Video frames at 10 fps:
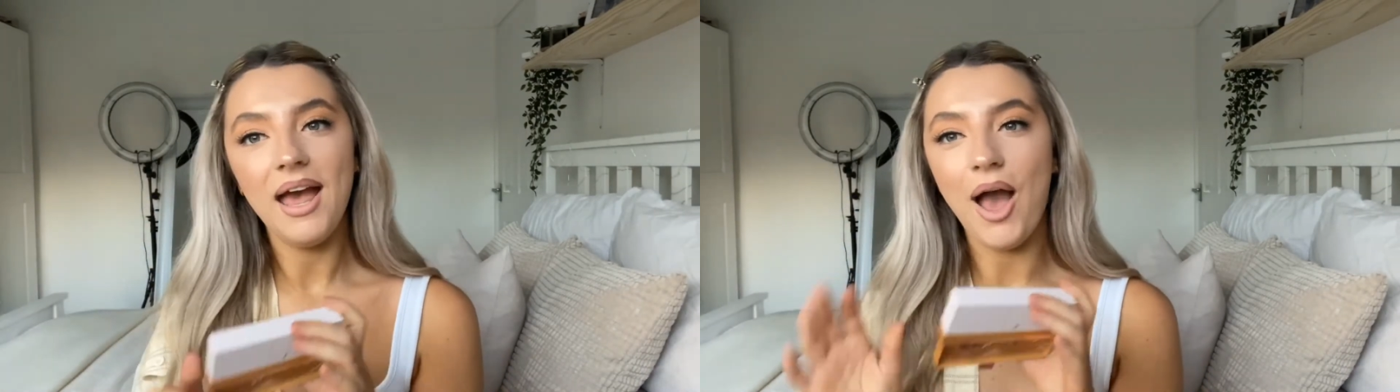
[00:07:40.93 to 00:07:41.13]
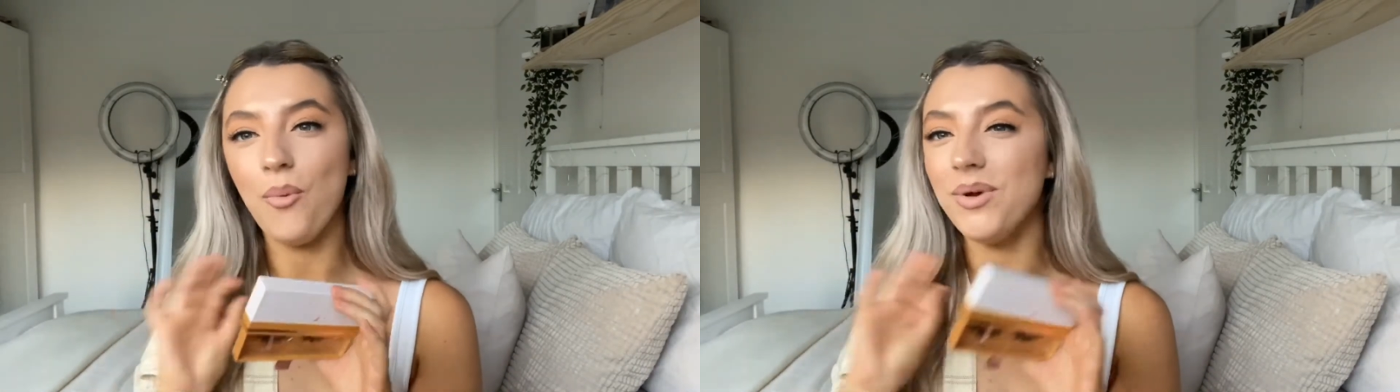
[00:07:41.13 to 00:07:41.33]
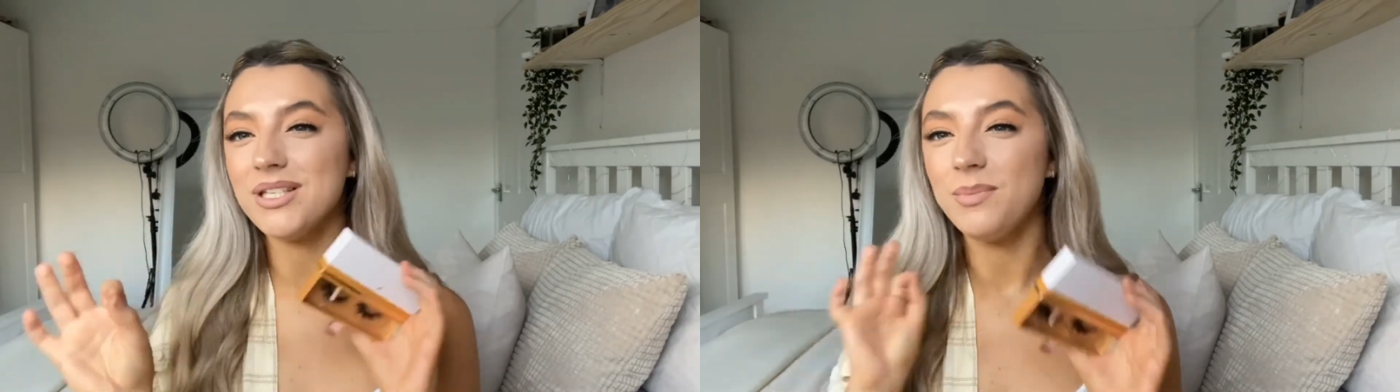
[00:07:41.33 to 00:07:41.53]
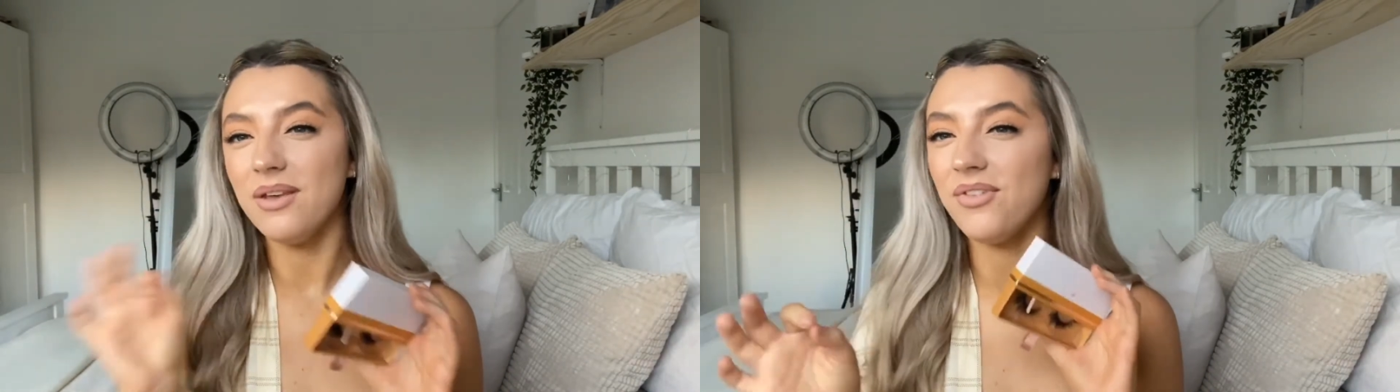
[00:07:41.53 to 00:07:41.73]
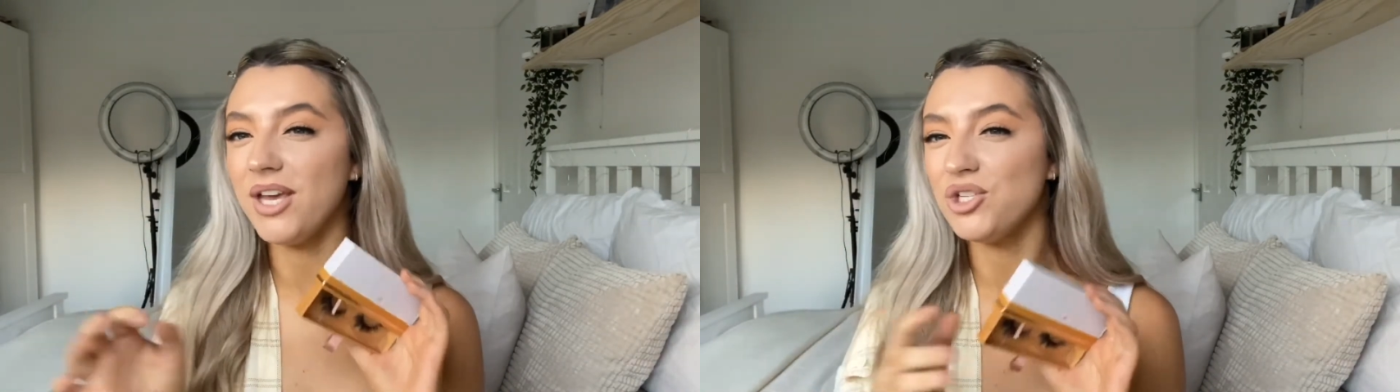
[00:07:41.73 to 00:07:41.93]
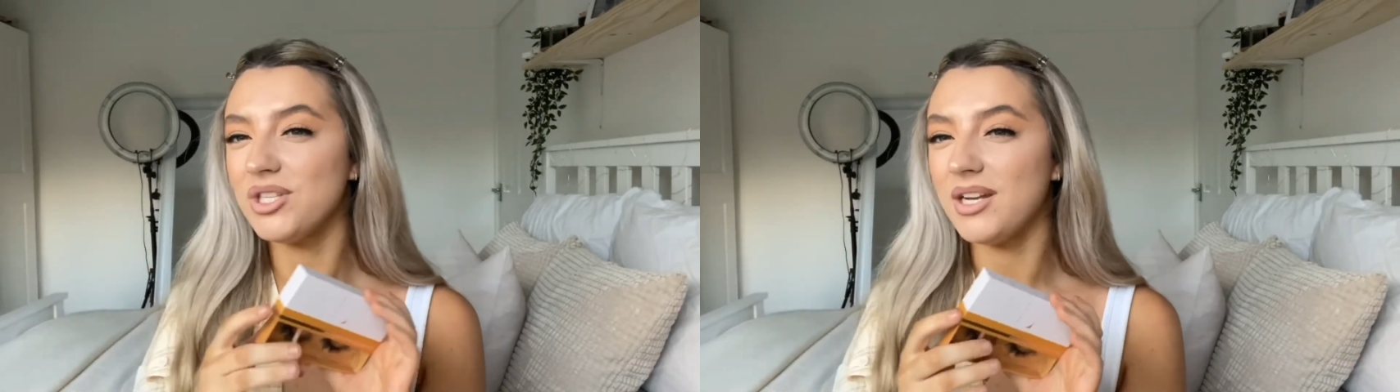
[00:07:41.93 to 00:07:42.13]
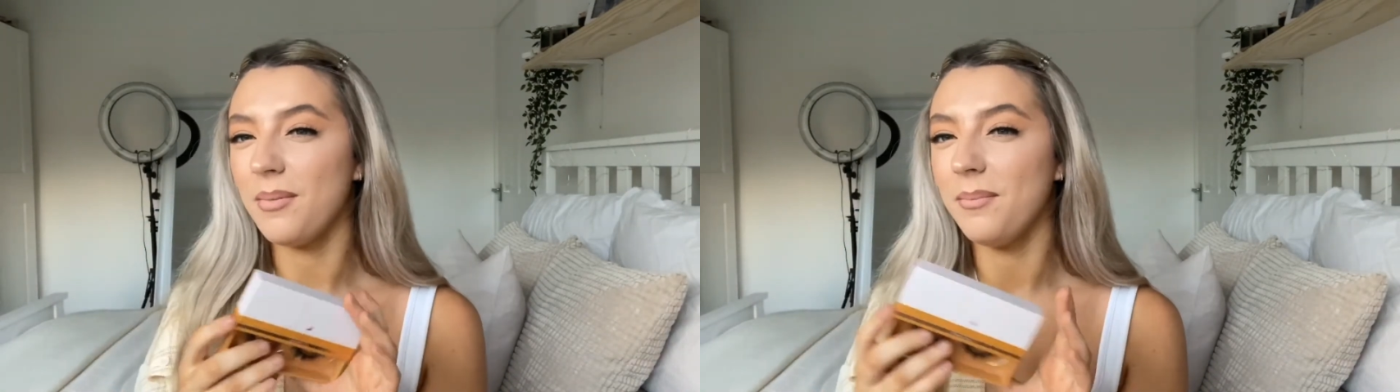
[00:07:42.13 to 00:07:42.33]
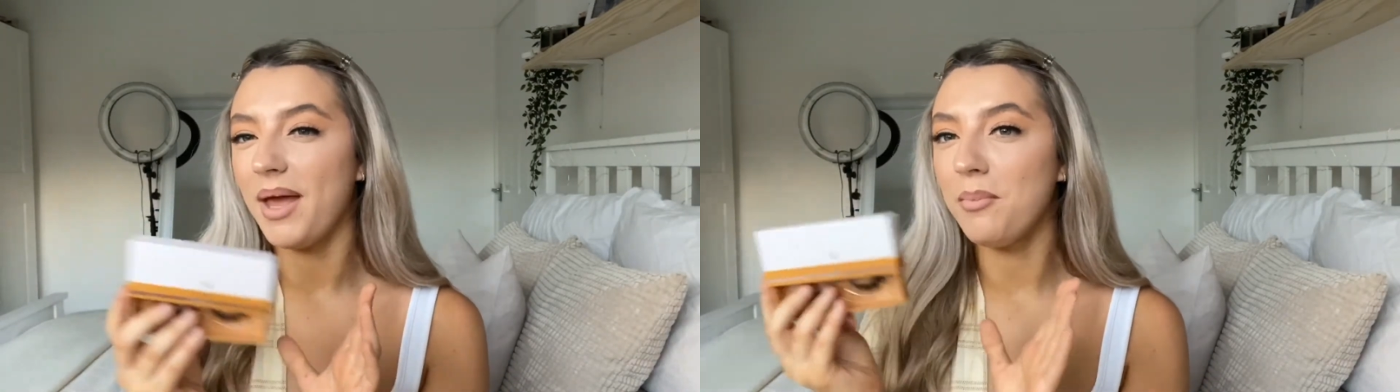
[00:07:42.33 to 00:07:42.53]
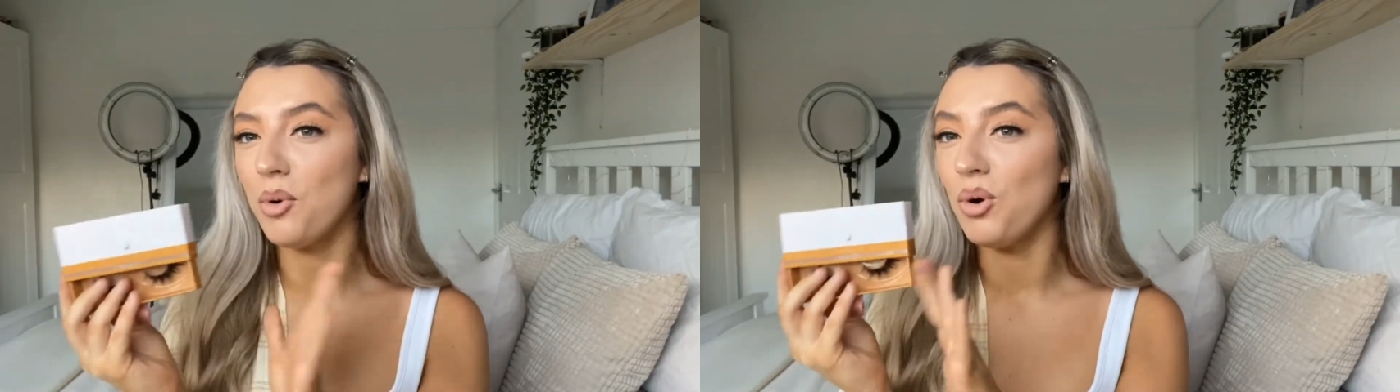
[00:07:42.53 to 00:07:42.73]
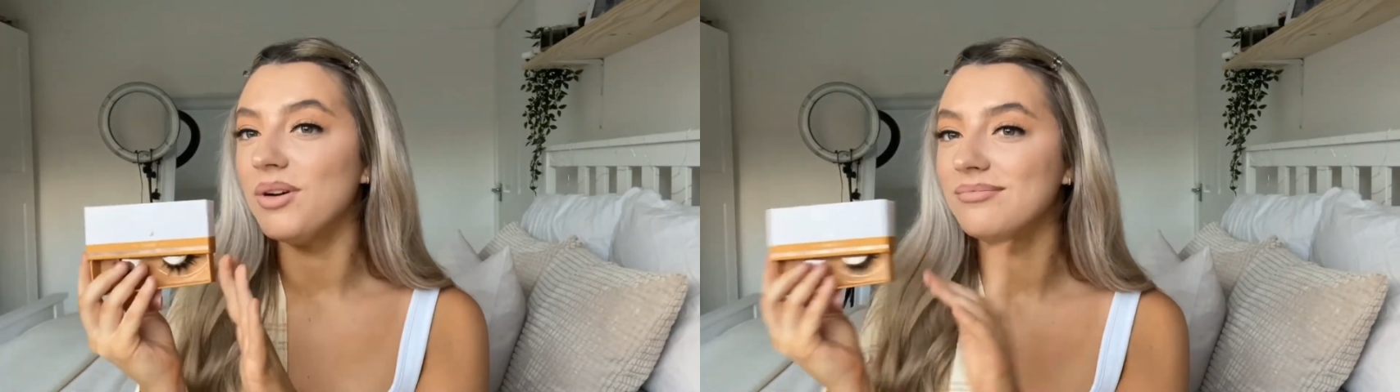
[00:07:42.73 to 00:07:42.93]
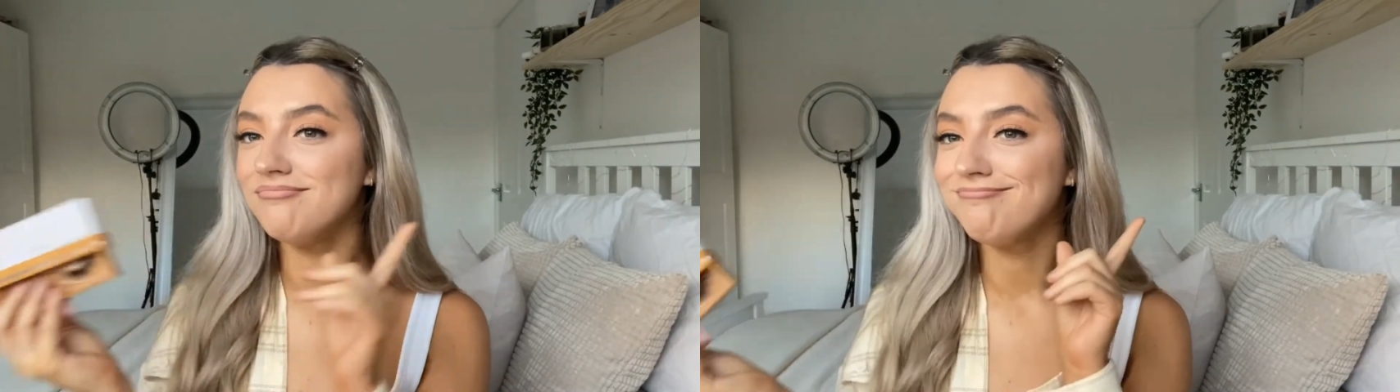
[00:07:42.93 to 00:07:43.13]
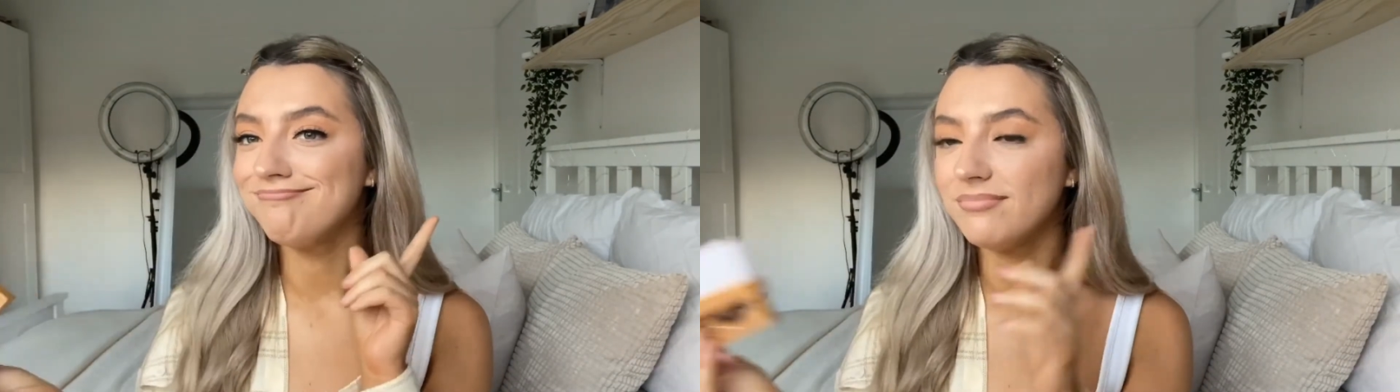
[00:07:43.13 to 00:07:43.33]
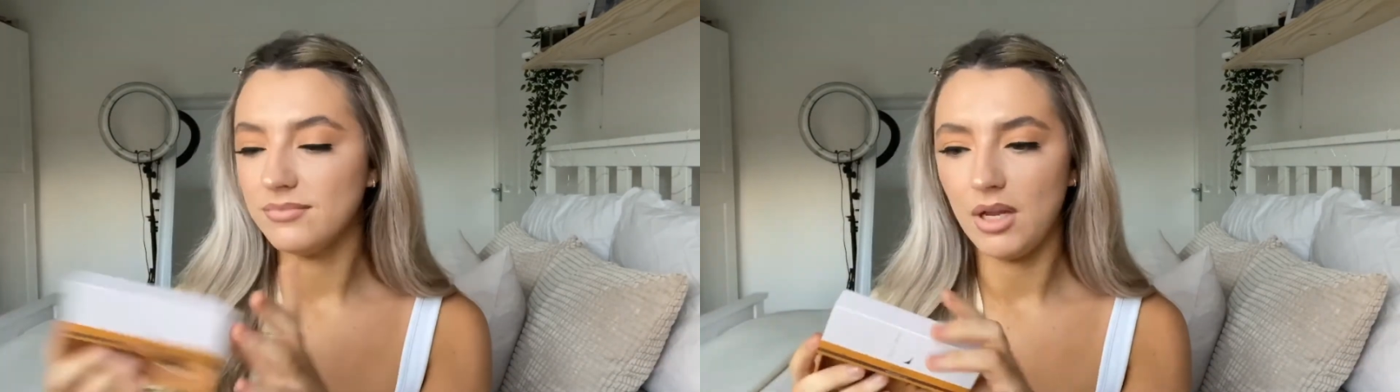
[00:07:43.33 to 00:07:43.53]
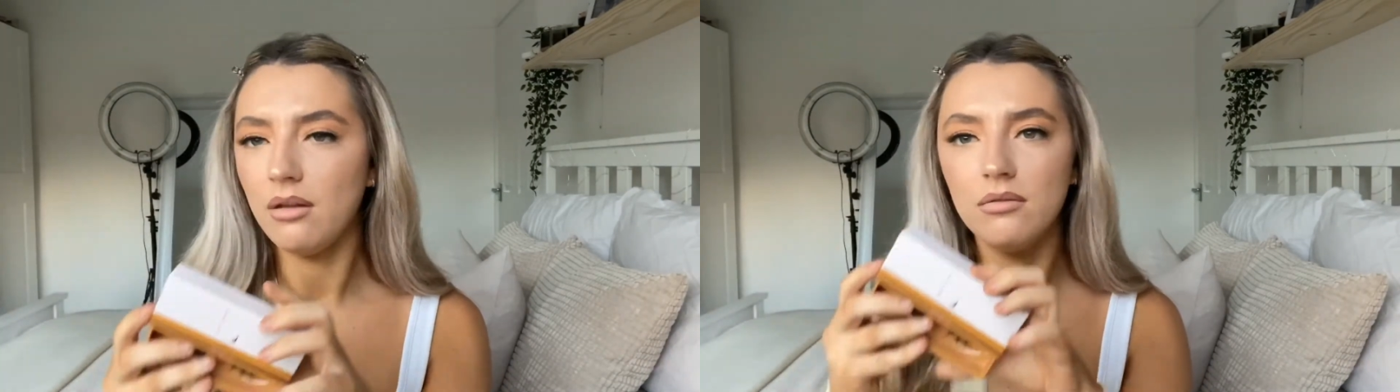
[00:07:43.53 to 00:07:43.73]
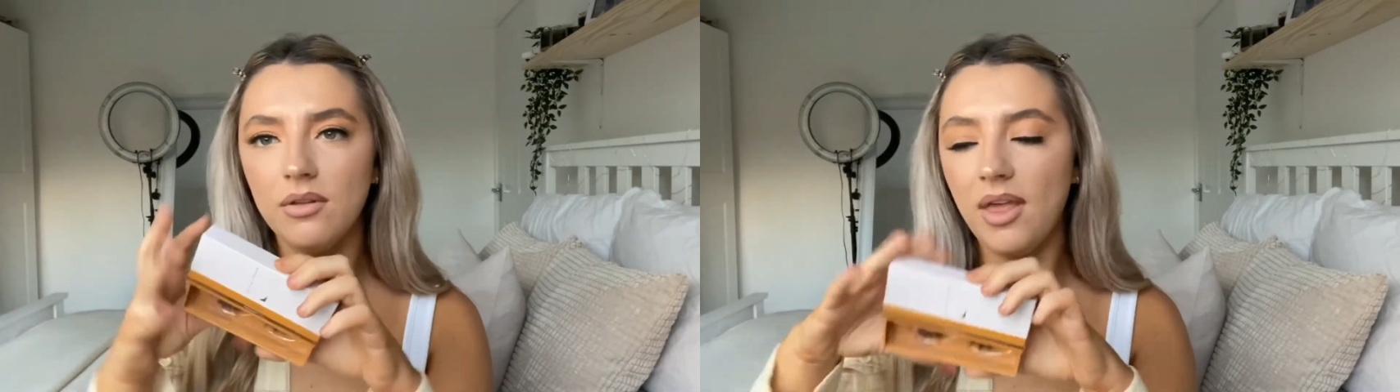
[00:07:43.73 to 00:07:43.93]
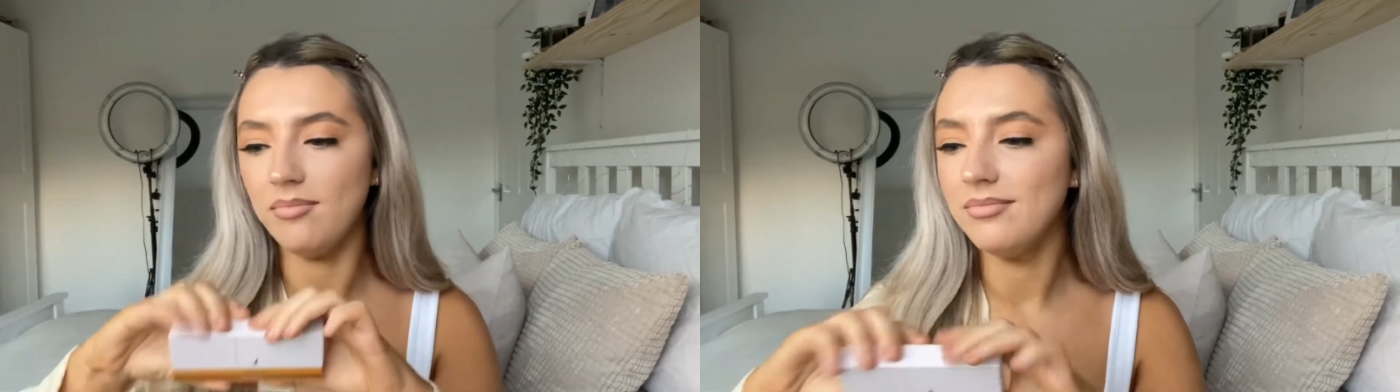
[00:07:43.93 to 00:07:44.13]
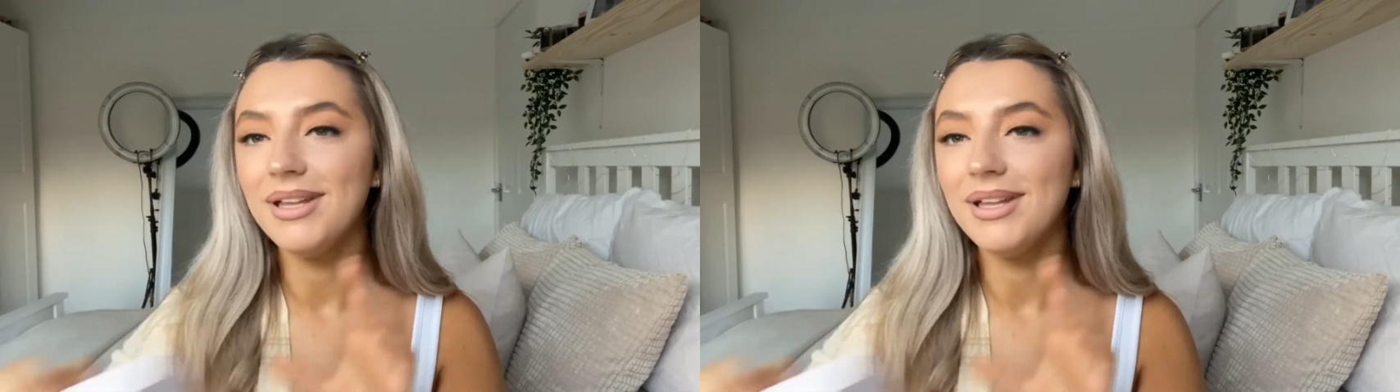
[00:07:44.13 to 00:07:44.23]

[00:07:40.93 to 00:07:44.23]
a wispier version than Amber, but not them.